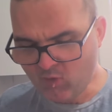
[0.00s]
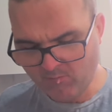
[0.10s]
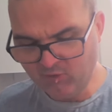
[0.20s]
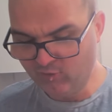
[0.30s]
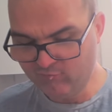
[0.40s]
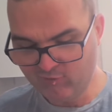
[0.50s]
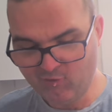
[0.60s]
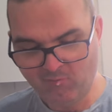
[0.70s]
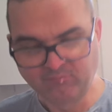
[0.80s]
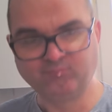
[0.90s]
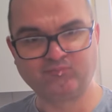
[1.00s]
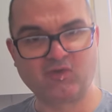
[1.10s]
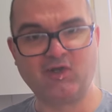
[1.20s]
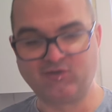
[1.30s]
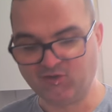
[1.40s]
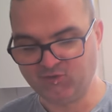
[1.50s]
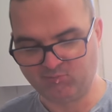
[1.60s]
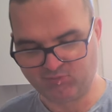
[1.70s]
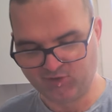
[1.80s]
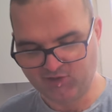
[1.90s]
But overall, it's actually
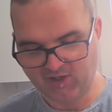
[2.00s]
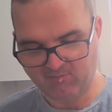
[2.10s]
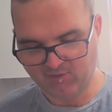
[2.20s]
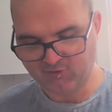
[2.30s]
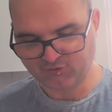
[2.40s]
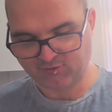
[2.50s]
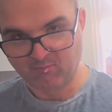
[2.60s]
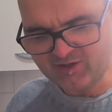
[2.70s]
pretty damn nice.